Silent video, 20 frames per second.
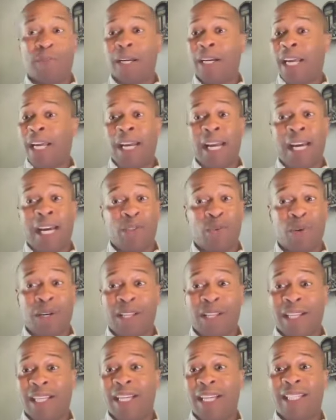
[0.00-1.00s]
But and that's one
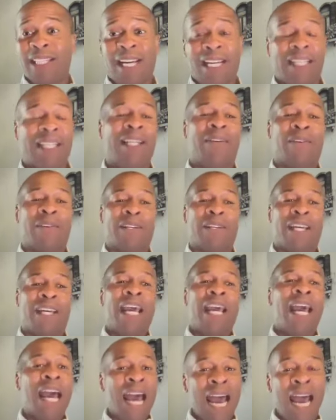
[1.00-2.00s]
of the things, like literally
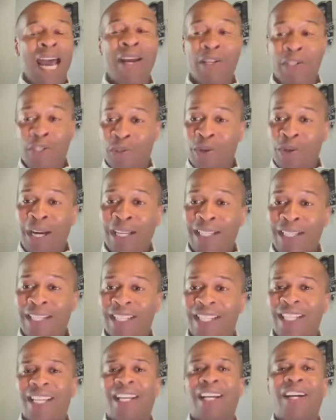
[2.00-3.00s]
how to
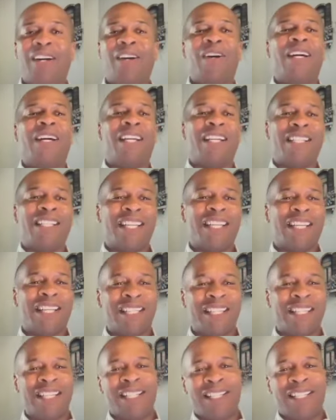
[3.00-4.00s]
dress. You know, is
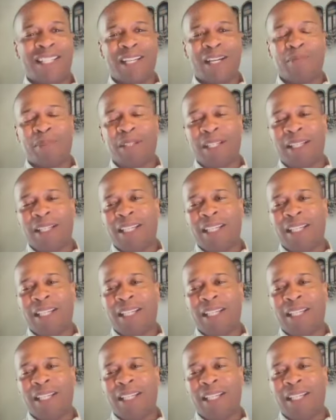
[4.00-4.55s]
is is something yeah.